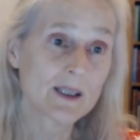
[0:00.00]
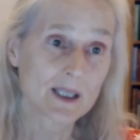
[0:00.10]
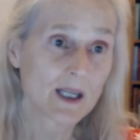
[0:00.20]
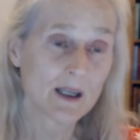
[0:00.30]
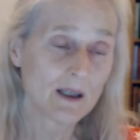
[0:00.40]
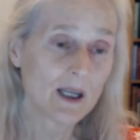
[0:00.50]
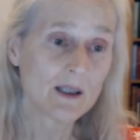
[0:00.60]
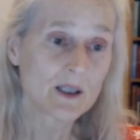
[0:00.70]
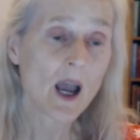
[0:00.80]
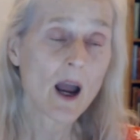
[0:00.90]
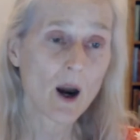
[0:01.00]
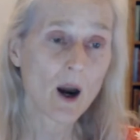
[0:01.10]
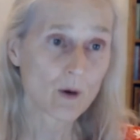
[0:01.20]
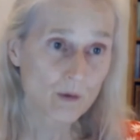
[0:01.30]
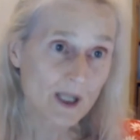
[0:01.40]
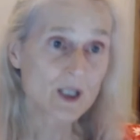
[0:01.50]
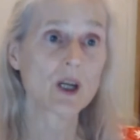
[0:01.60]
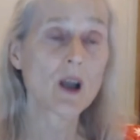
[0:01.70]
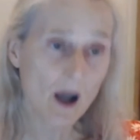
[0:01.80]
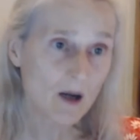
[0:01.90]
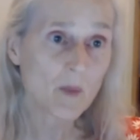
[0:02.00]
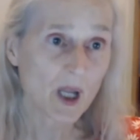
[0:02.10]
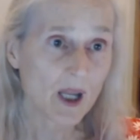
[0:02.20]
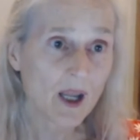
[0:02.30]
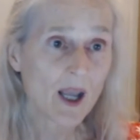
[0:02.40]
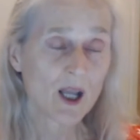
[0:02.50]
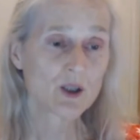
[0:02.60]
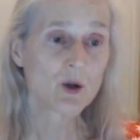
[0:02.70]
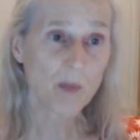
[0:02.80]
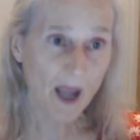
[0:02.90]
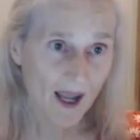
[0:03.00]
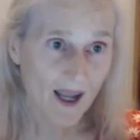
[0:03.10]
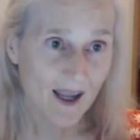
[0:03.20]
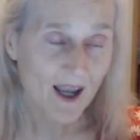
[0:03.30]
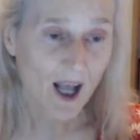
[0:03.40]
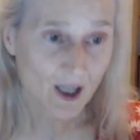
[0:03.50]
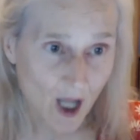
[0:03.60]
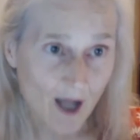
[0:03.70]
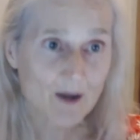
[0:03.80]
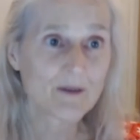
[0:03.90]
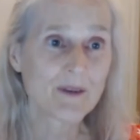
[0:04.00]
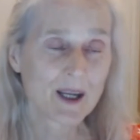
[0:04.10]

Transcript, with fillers: is that it needs a rich economy to pay a lot of,